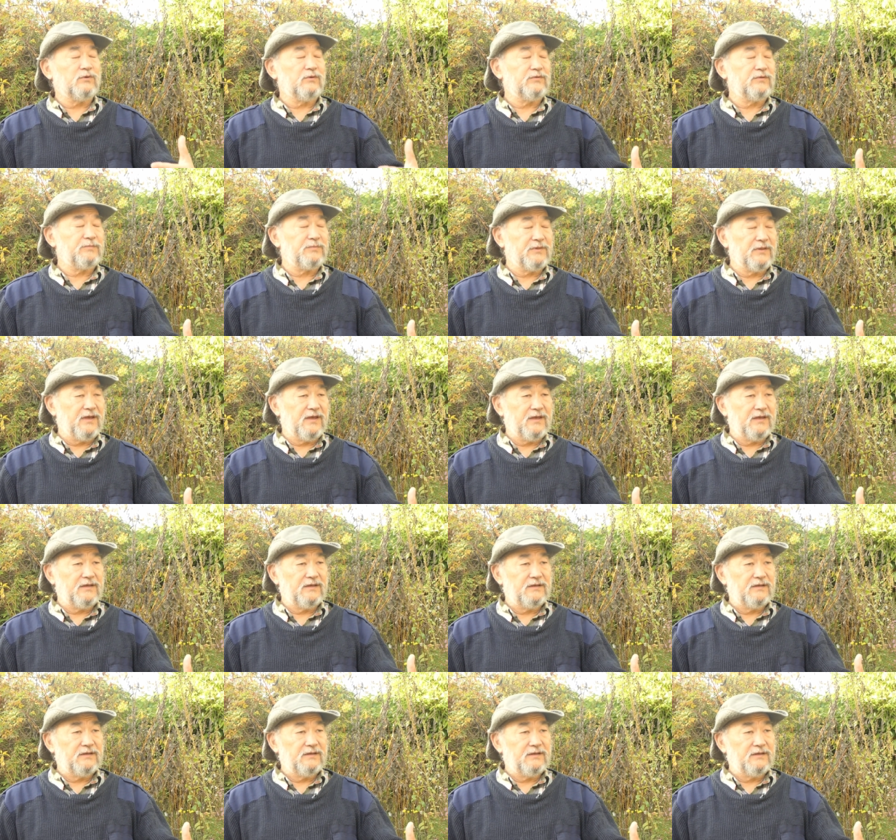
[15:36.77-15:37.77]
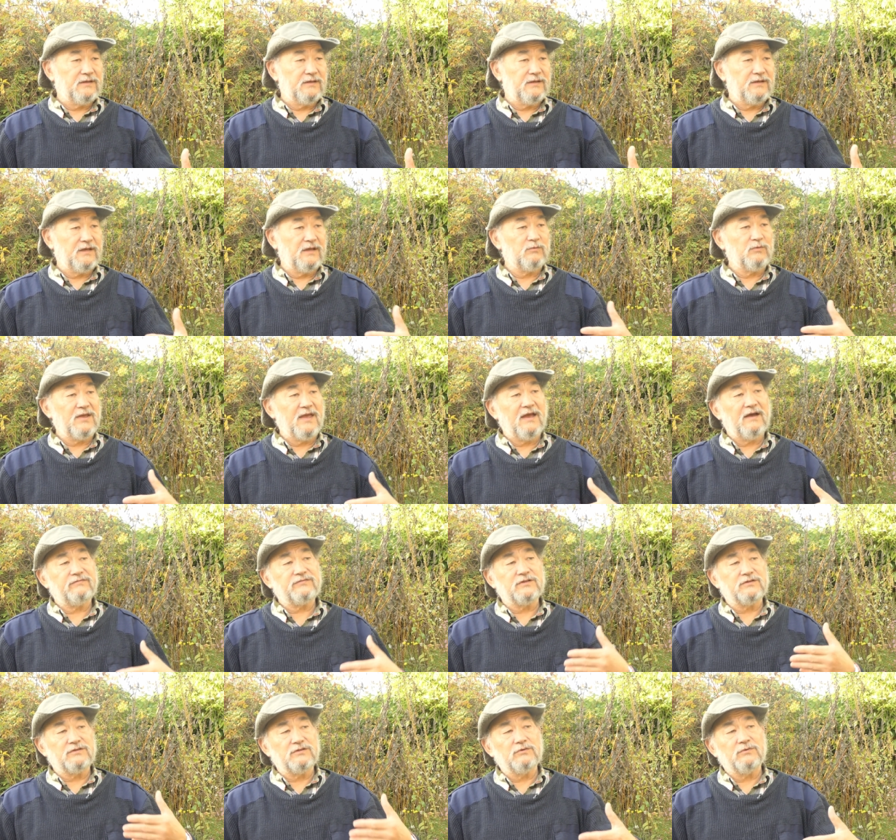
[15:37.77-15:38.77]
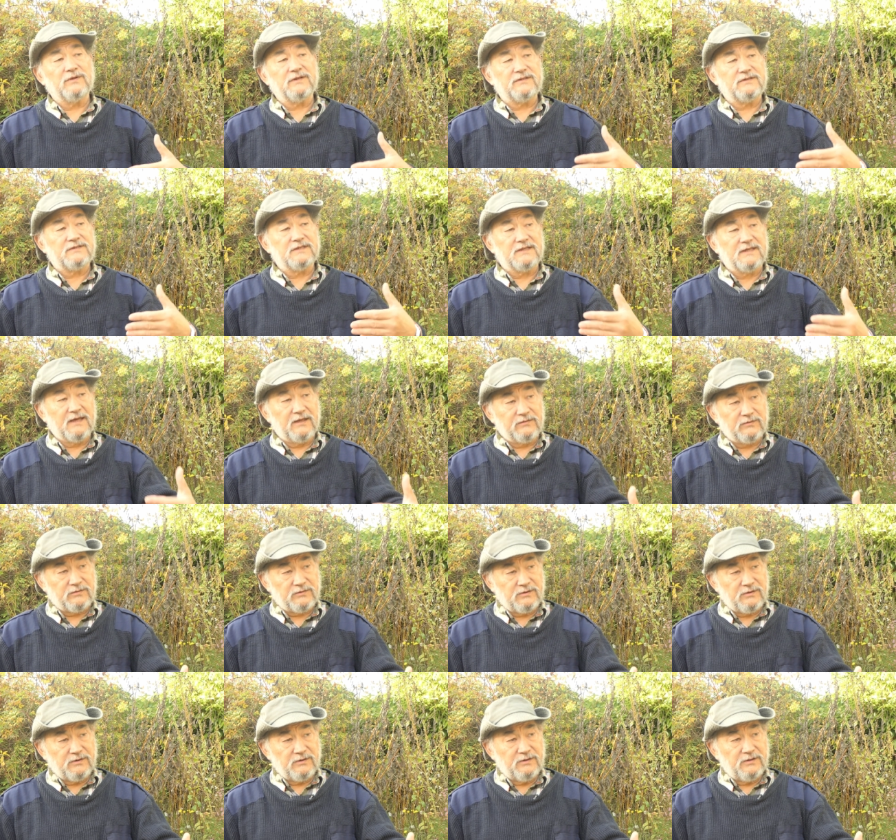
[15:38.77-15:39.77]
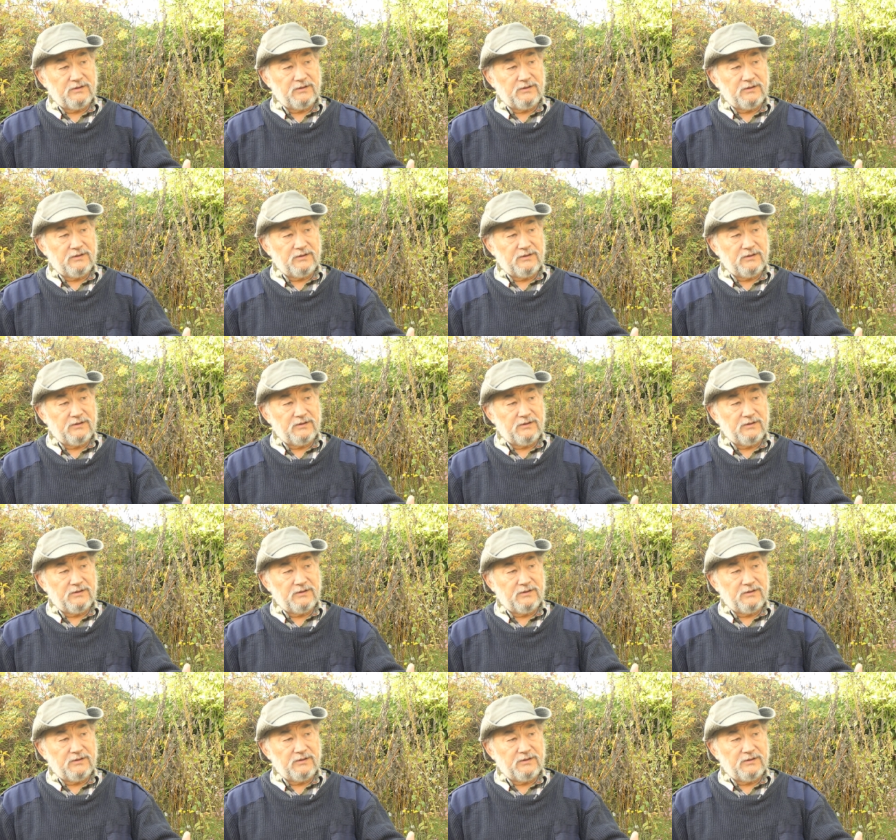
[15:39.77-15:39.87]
role to play and we have to do it together,